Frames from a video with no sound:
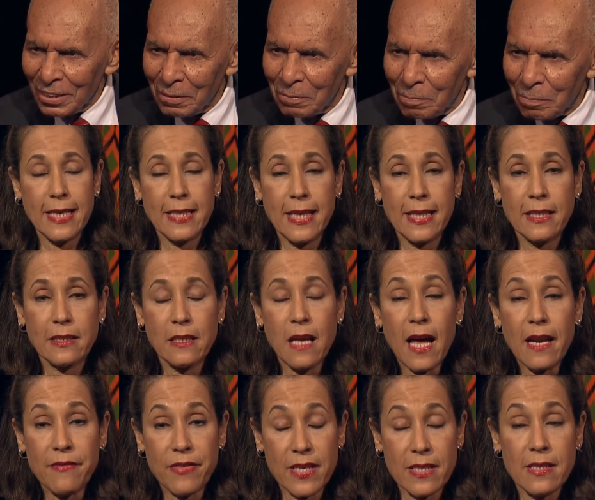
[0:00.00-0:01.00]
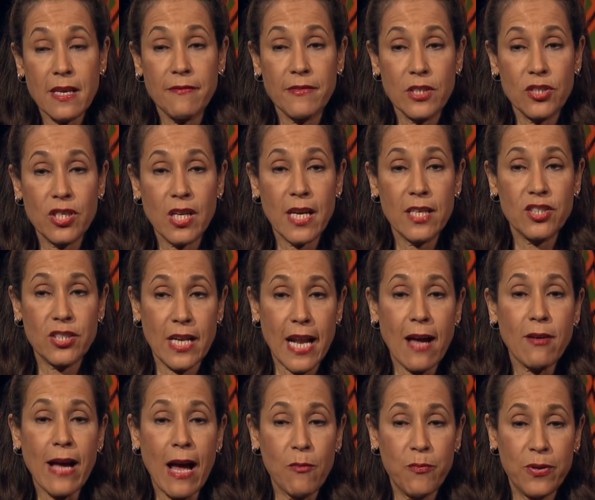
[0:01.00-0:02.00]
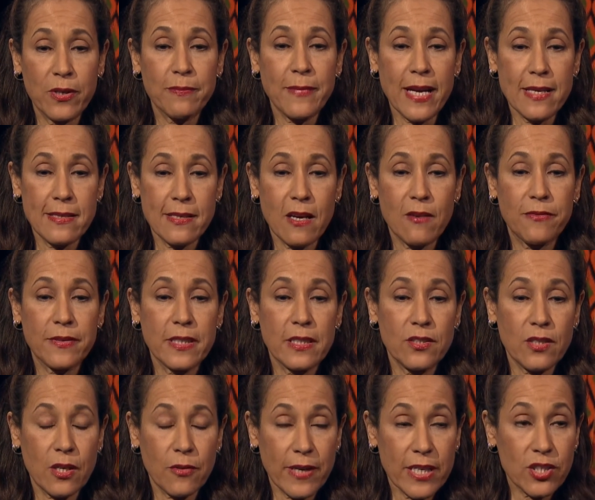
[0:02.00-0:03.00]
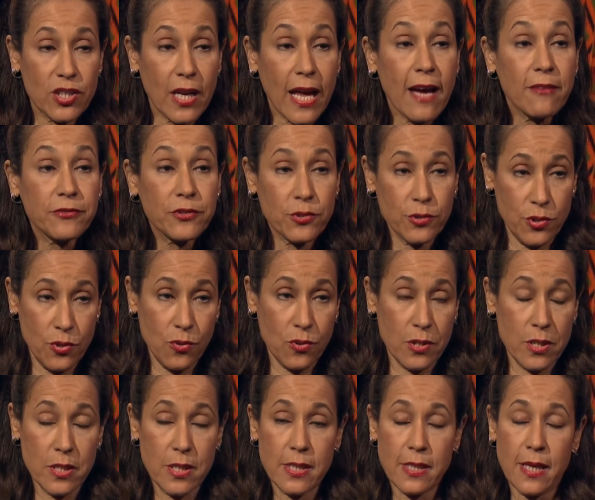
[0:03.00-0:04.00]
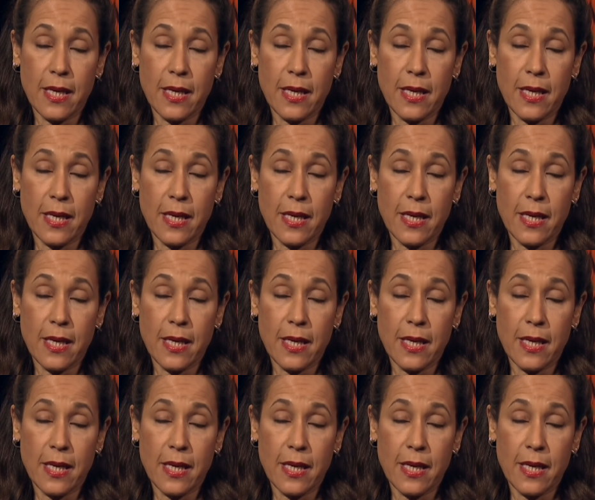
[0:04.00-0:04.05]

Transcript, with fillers: And, and, and, a lot of things haven't changed, and I'll, I'll put myself in the generation after yours.